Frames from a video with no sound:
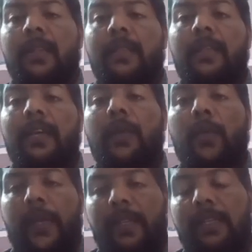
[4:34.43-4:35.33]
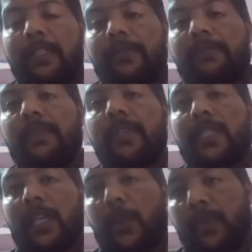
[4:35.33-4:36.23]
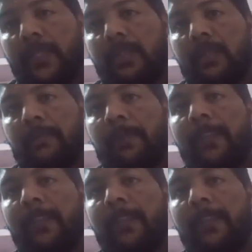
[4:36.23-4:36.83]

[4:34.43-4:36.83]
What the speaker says: the L1, that is the first language, the